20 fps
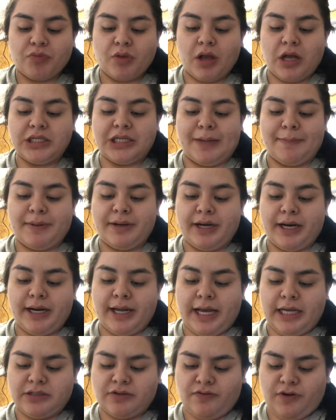Because that banana
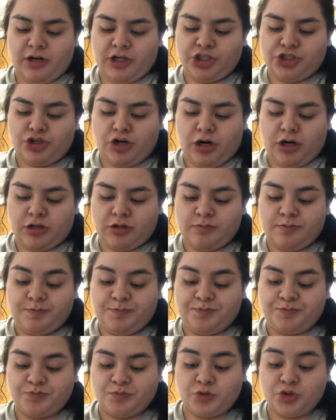has a very strong
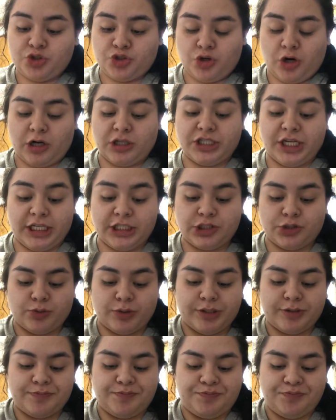taste to
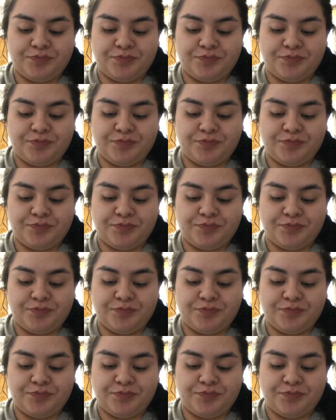it.